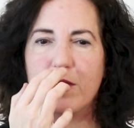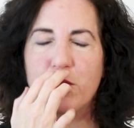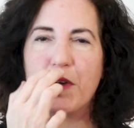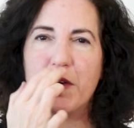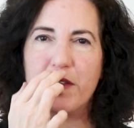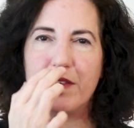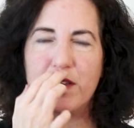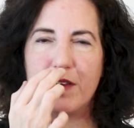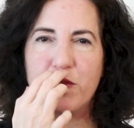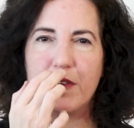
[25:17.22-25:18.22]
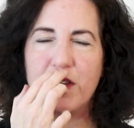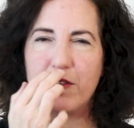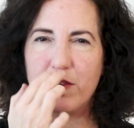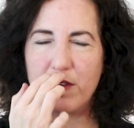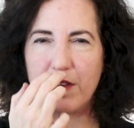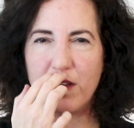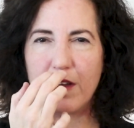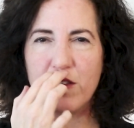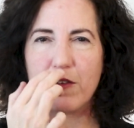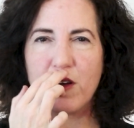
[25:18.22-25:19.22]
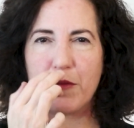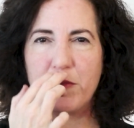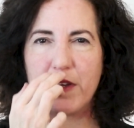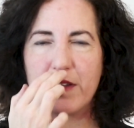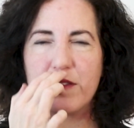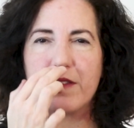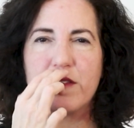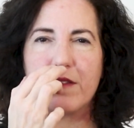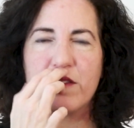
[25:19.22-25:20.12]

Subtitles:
Where is it in relation to the other objects?